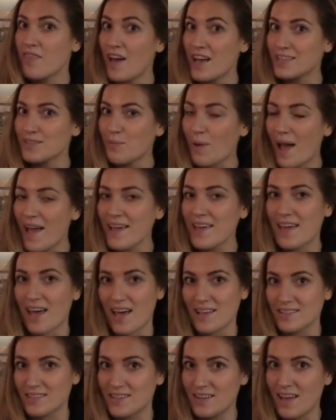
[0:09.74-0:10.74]
That's why
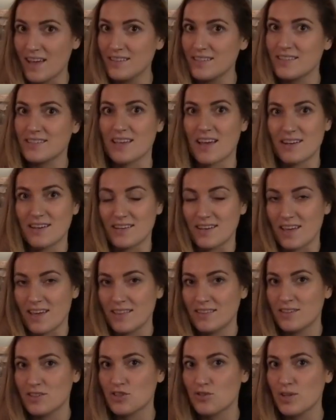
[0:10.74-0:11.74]
Castanet decided to
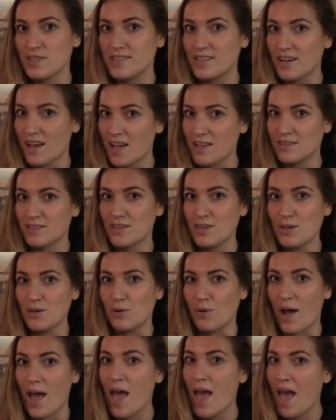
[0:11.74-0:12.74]
hit the streets and ask
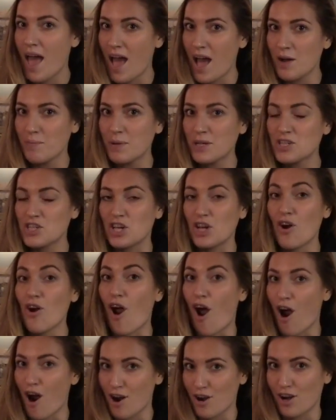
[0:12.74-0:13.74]
you, how much of your
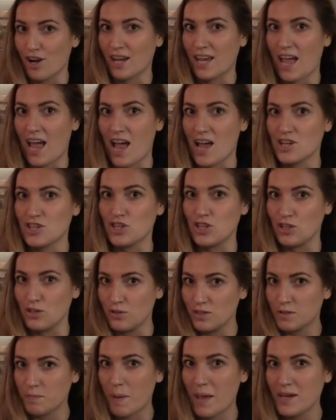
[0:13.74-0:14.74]
hard earned cash do
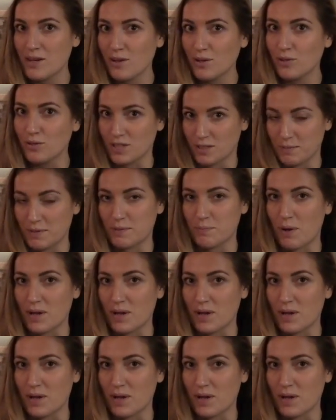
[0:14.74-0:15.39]
you spend on Christmas